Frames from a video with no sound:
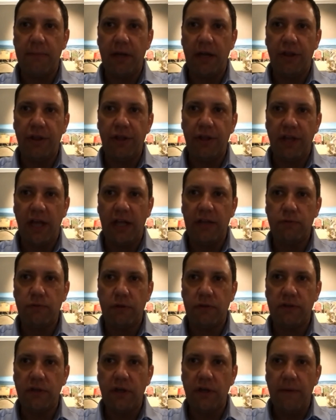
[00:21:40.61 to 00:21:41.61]
And I think that's
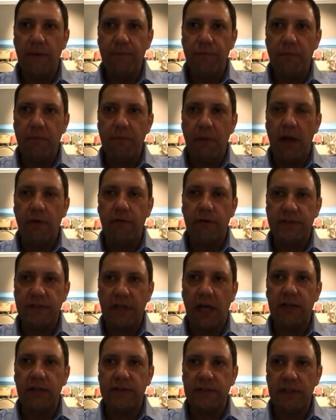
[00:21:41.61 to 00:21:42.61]
what may
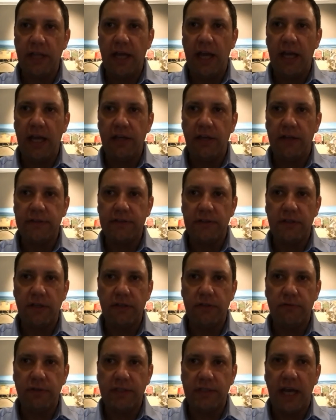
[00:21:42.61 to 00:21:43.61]
result in the end us
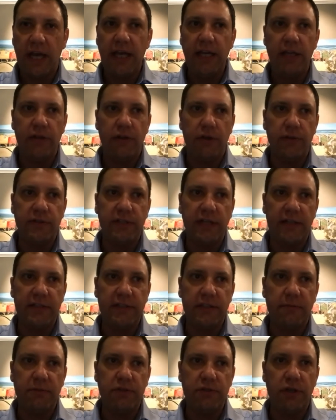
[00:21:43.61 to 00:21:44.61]
retaining those
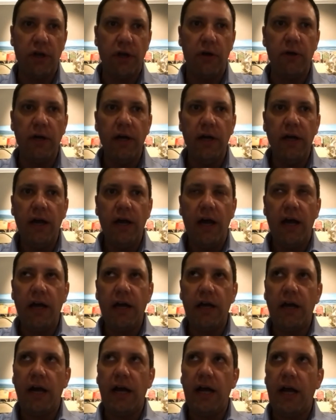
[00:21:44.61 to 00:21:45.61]
customers.
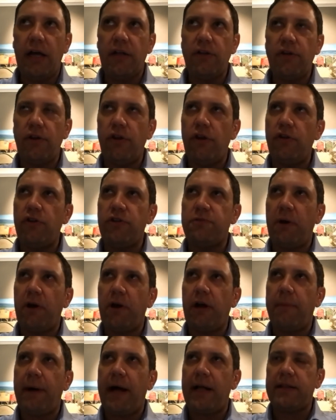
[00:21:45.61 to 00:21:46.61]
You
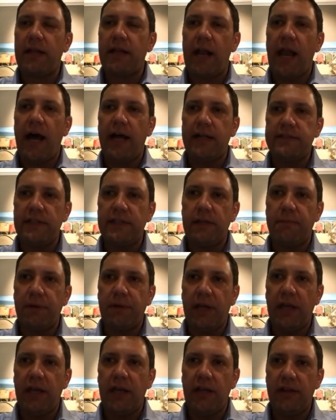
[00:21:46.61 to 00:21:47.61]
spoke about the light in the
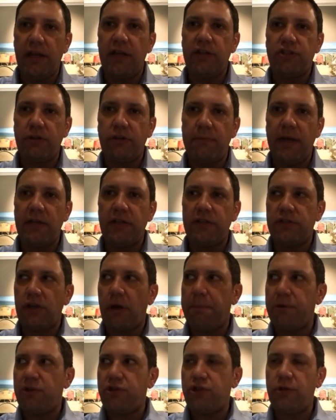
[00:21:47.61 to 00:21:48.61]
beginning. There's tremendous
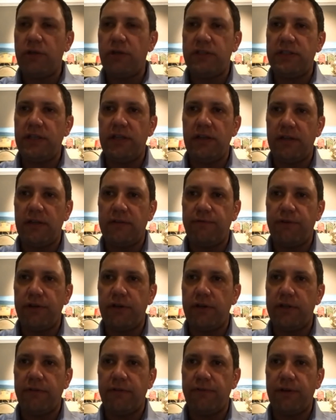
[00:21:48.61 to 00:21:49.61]
opportunity in this
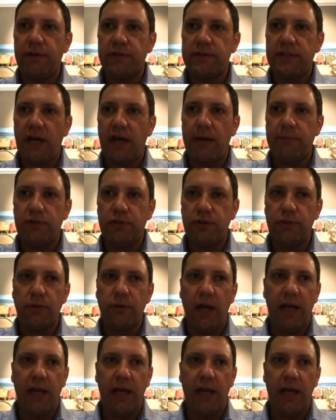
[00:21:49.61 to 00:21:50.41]
very difficult time too.